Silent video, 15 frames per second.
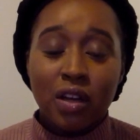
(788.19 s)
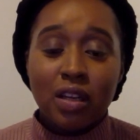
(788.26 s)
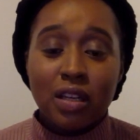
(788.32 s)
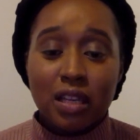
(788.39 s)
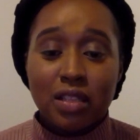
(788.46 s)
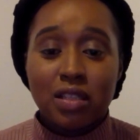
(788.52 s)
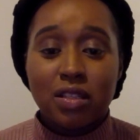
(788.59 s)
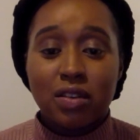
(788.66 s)

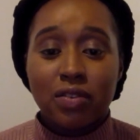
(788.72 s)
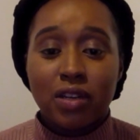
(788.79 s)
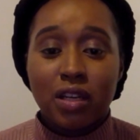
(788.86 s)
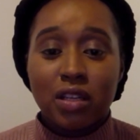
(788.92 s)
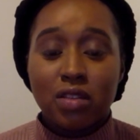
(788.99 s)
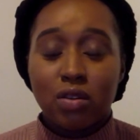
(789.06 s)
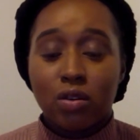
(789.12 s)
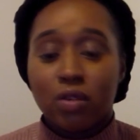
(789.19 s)
necessarily,
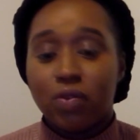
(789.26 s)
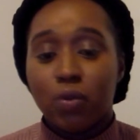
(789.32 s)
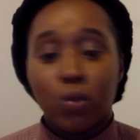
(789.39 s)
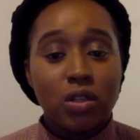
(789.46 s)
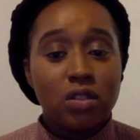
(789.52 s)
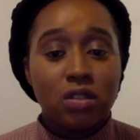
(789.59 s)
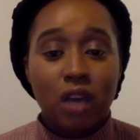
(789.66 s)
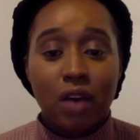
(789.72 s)
so if you
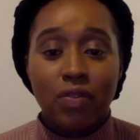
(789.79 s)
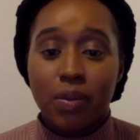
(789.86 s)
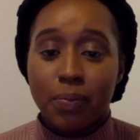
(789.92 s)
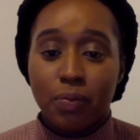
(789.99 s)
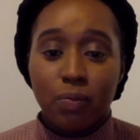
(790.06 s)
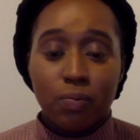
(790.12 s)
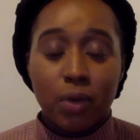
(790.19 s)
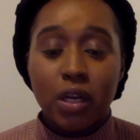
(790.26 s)
want to have the
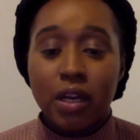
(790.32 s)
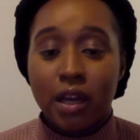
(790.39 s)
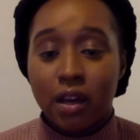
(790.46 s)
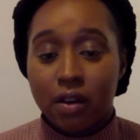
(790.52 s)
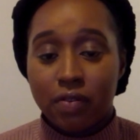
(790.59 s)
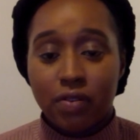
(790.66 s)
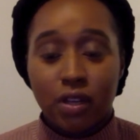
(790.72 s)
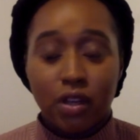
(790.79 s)
Monday
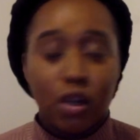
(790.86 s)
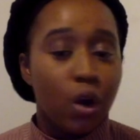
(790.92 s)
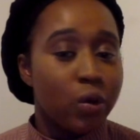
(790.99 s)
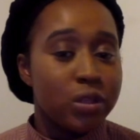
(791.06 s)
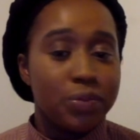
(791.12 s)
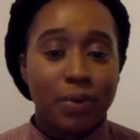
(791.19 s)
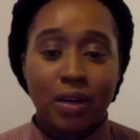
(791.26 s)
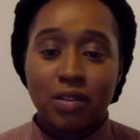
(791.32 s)
off, then you go
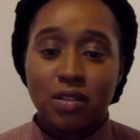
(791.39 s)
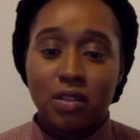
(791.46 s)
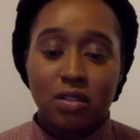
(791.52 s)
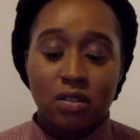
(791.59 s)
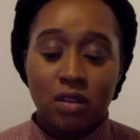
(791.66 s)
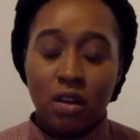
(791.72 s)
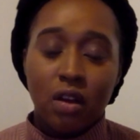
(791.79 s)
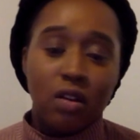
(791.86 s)
into practice
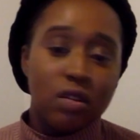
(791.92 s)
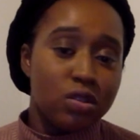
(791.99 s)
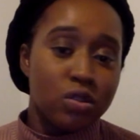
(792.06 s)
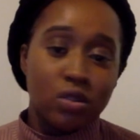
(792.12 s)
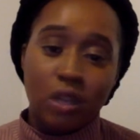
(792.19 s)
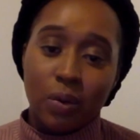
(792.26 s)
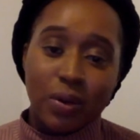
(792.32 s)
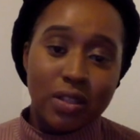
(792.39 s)

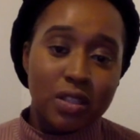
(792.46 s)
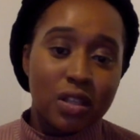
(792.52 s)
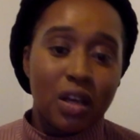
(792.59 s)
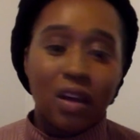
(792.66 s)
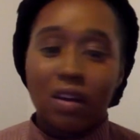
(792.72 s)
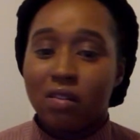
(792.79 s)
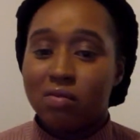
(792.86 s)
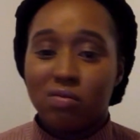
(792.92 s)
Tuesday,
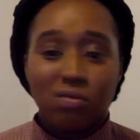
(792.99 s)
Wednesday,